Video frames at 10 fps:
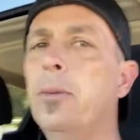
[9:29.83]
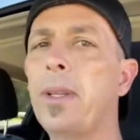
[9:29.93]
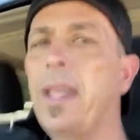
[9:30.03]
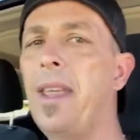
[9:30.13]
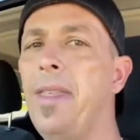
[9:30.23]

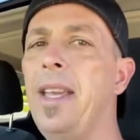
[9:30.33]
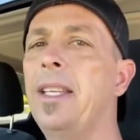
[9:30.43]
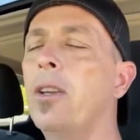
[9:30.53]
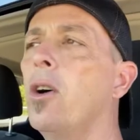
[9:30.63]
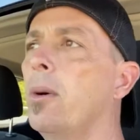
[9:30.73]
that thing
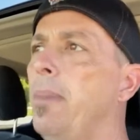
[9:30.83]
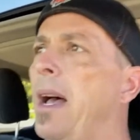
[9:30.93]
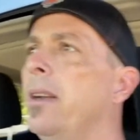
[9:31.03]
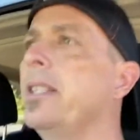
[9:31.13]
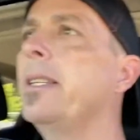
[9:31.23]
is all
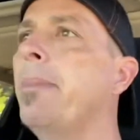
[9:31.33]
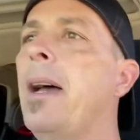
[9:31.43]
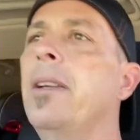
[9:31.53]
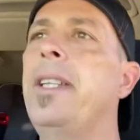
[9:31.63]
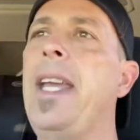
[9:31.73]
about, is
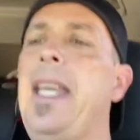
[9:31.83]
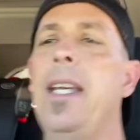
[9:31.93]
about taking